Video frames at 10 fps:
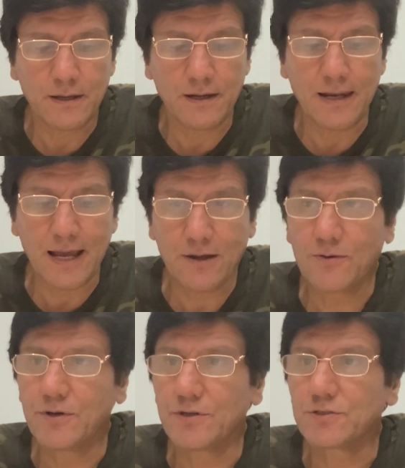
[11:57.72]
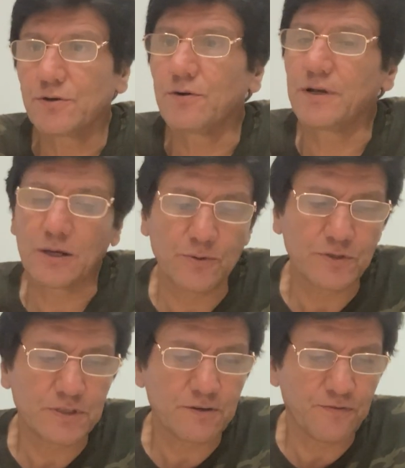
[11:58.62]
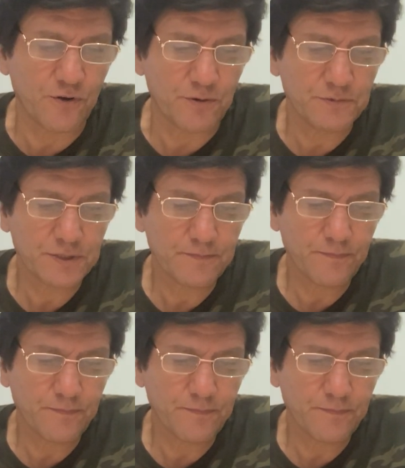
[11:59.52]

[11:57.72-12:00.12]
language or linguistic forms.